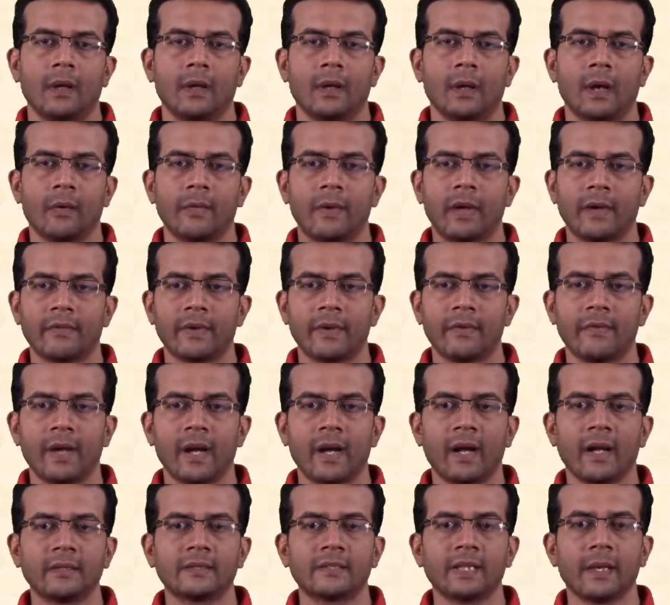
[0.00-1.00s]
Now we have given
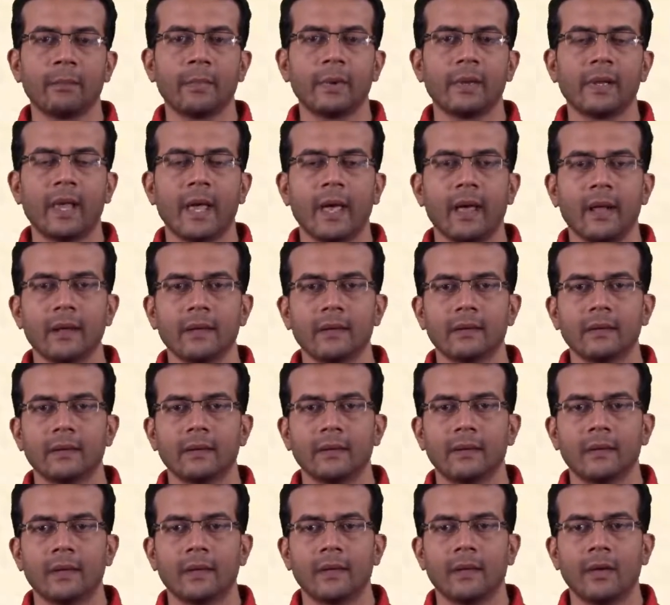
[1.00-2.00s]
an example there,
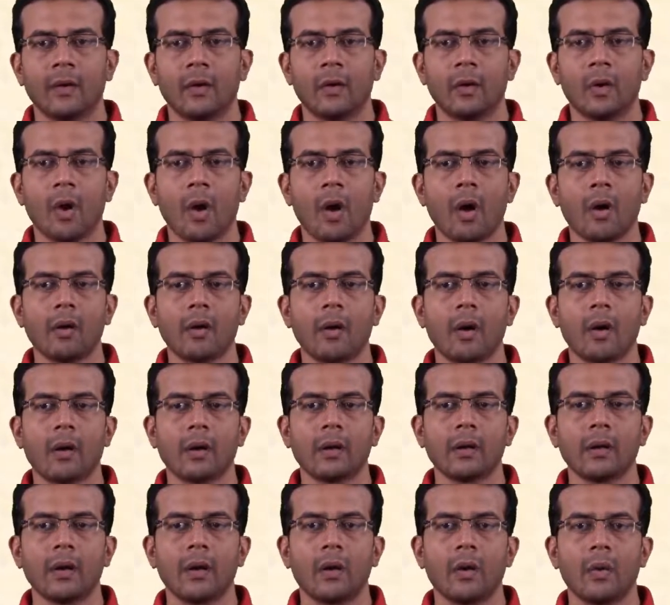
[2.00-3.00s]
long
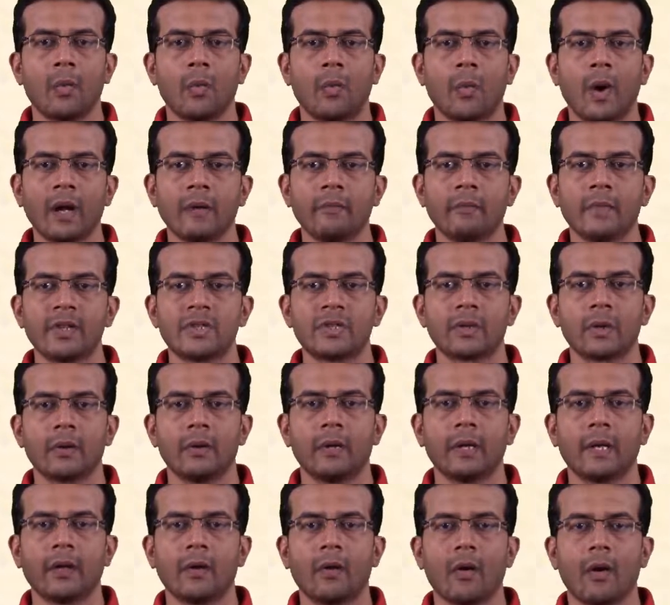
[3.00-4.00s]
on one
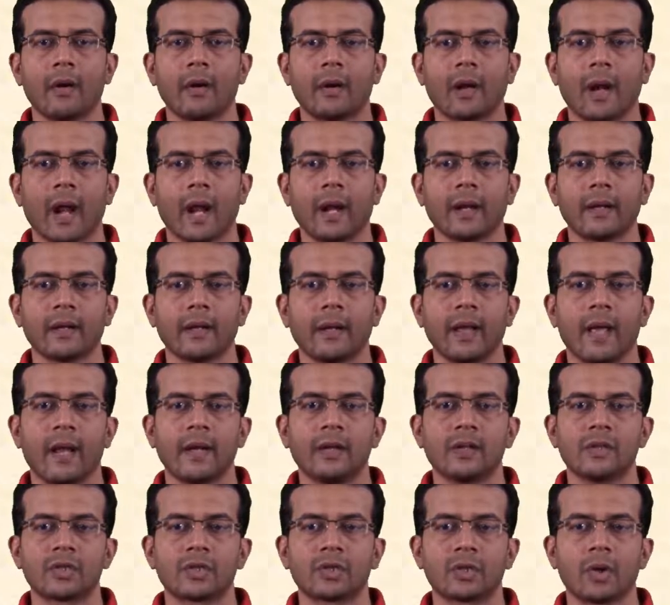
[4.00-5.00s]
maturity contract
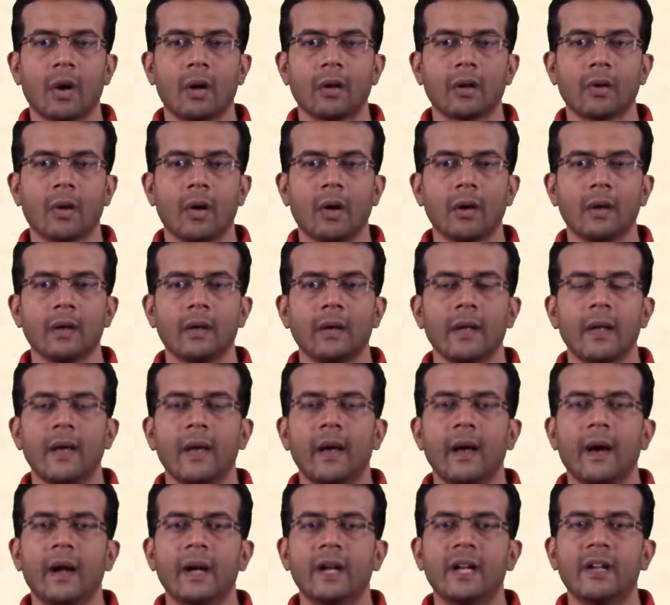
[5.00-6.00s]
and short on
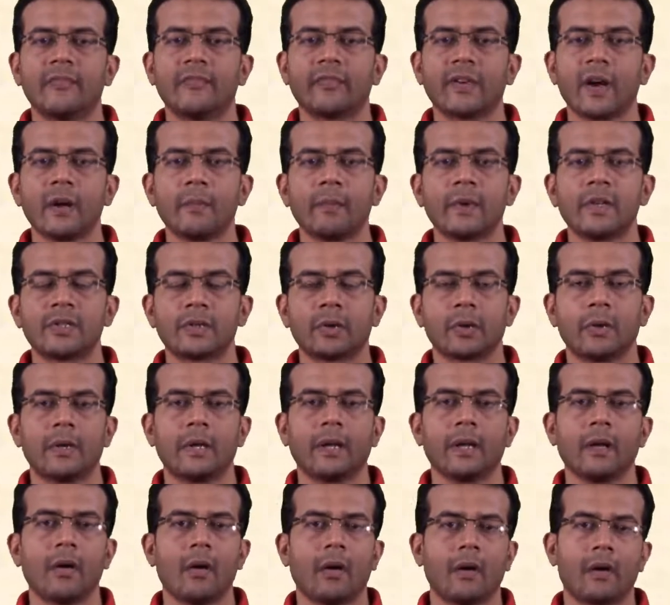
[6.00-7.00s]
a different
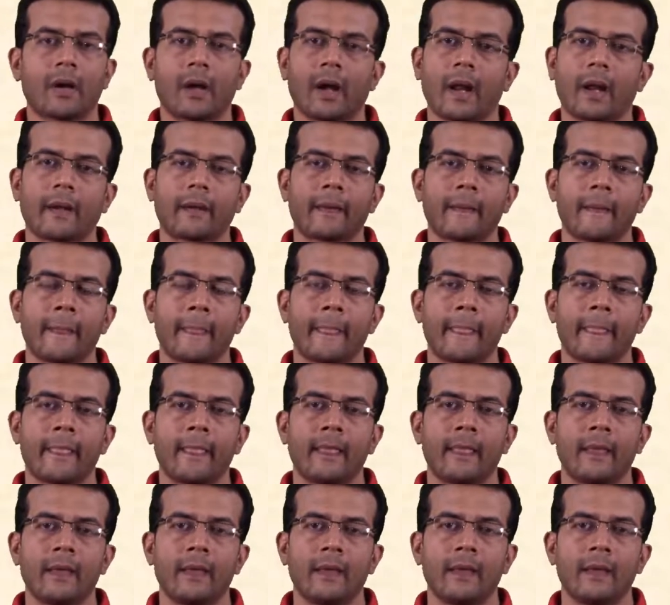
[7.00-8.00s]
maturity contract.
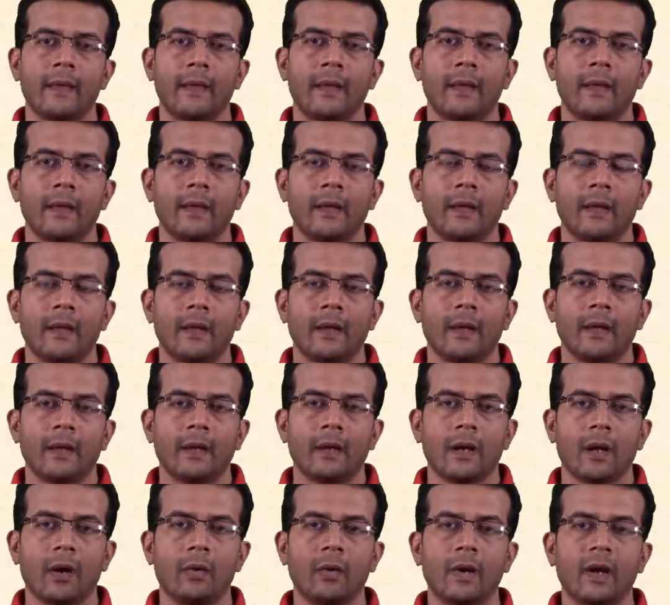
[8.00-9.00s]

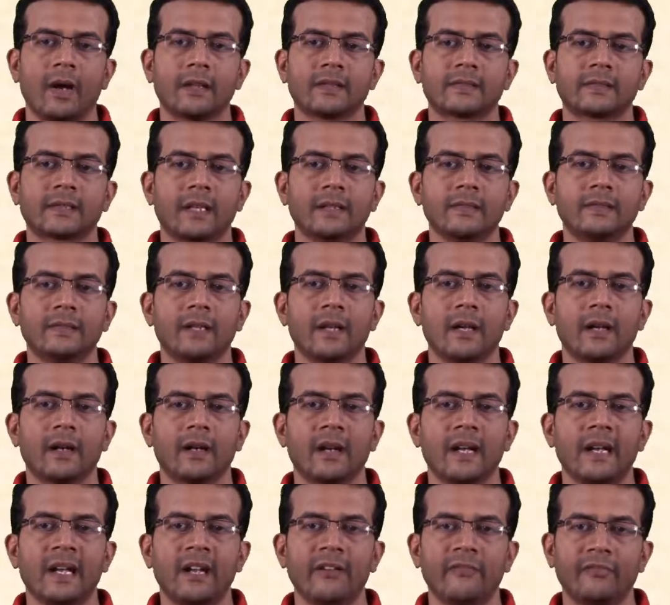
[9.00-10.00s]
Now let us
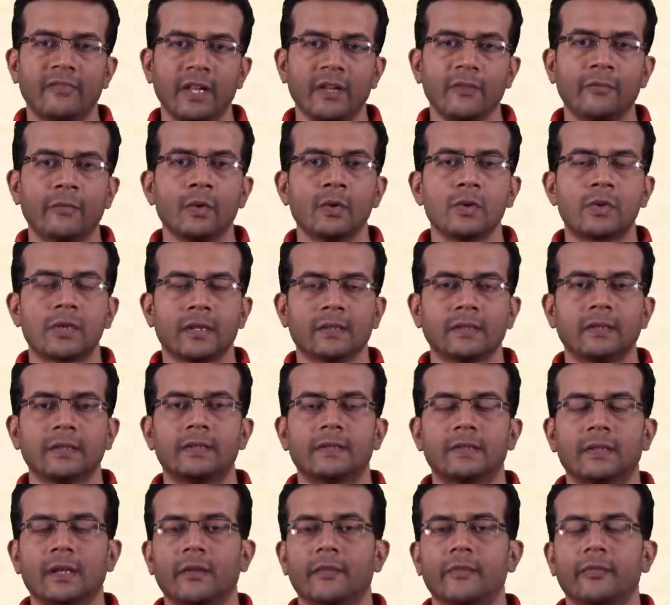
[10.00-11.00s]
consider Nifty futures
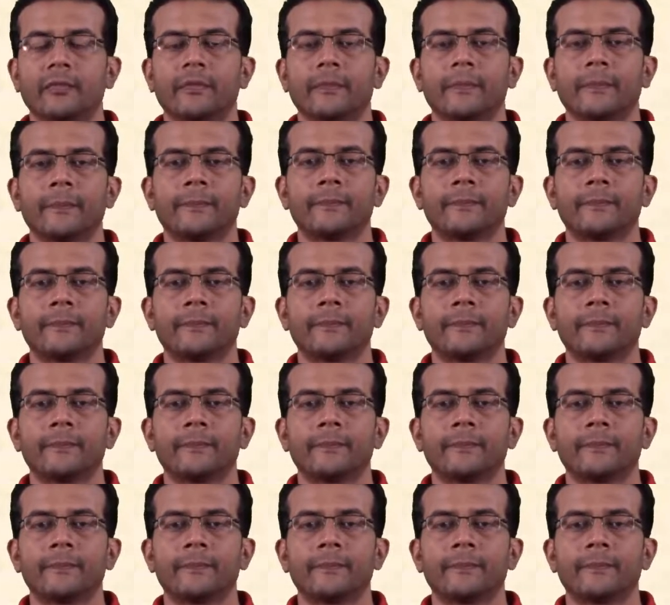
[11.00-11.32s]
itself.